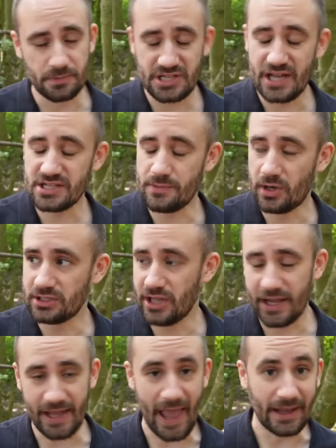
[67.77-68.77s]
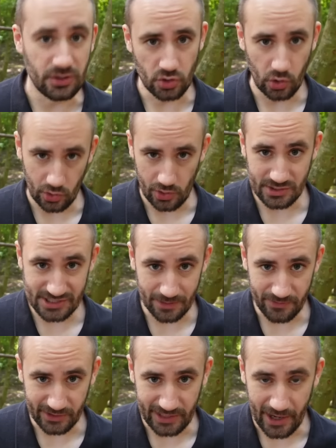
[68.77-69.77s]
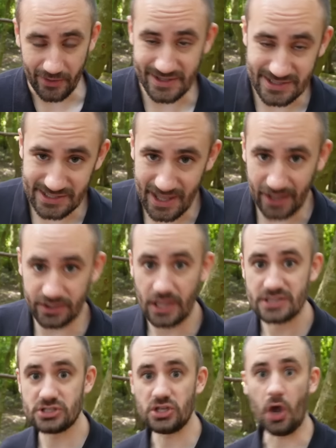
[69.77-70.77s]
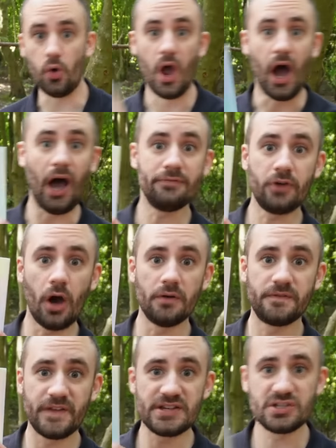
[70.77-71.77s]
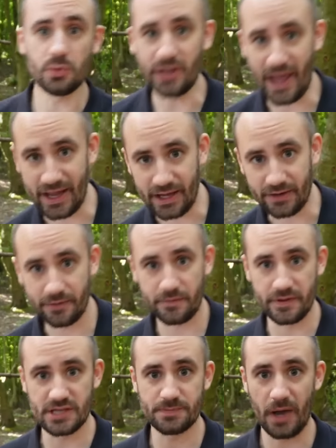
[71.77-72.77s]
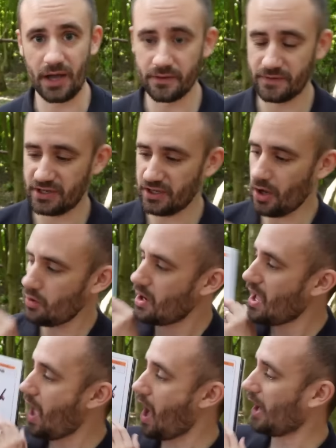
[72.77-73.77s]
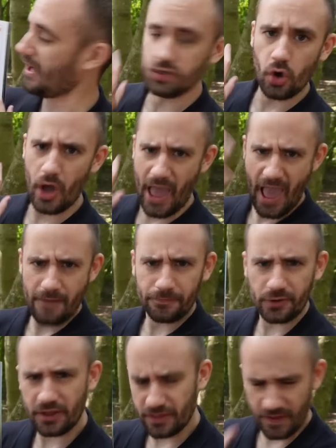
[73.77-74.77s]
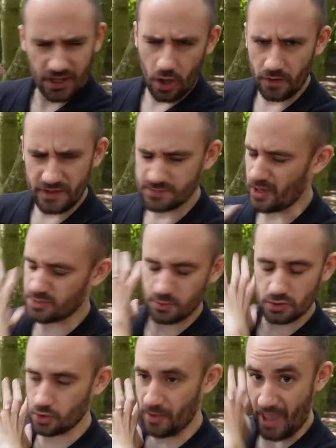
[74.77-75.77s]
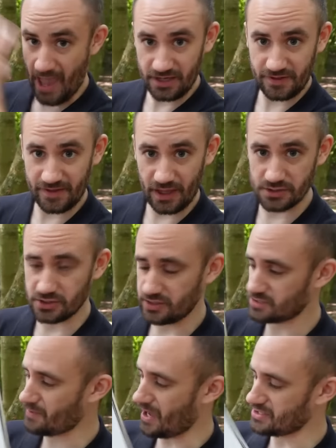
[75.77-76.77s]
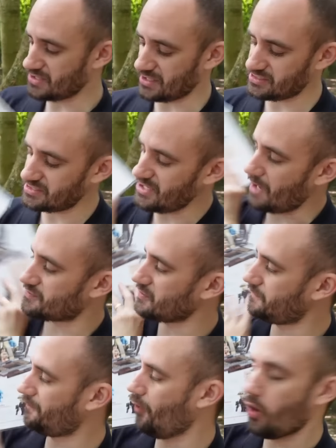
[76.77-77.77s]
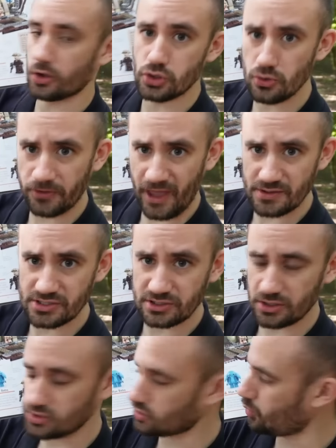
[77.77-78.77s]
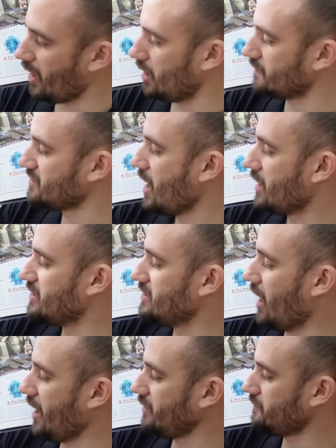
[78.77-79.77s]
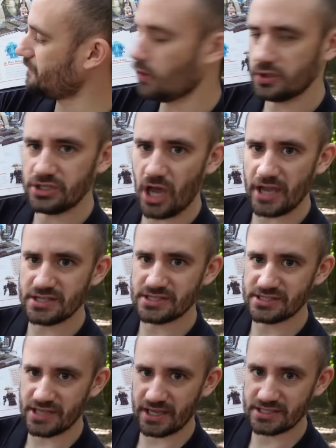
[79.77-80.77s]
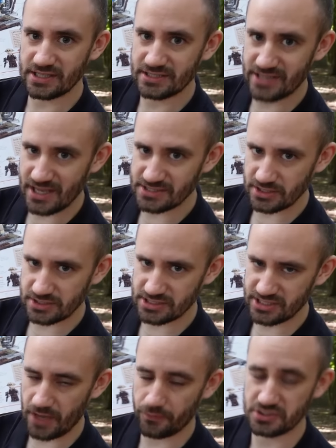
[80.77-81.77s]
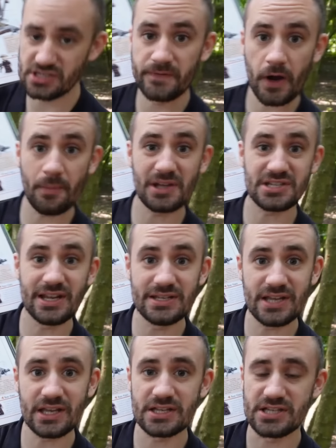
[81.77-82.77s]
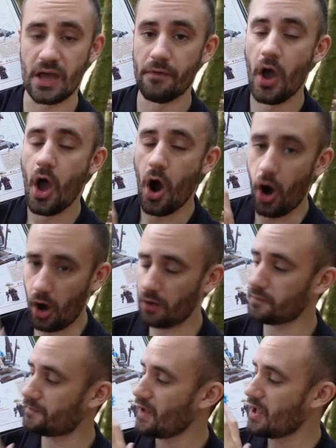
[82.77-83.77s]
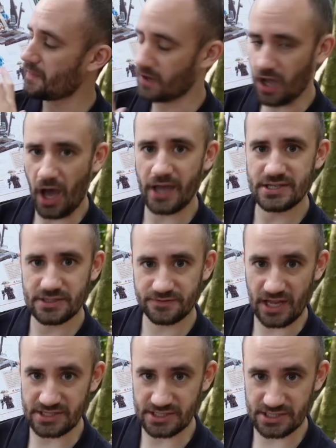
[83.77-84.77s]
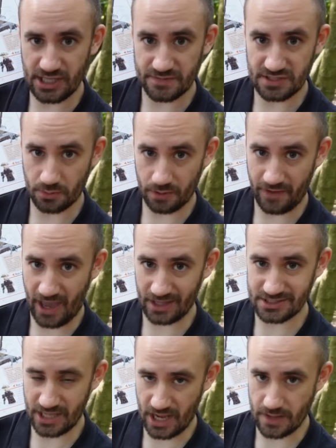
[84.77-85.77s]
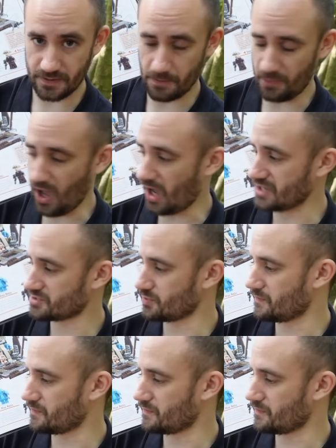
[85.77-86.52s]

Pretend I'm on like Endor or something now instead. So, I've got a visual aid for this part of the video. Ignore everything on this page. We're not talking about anything else on this page except for 2012's 9496 Desert Skiff, which is very much indicative of the kinds of desert skiffs that we've had in the past.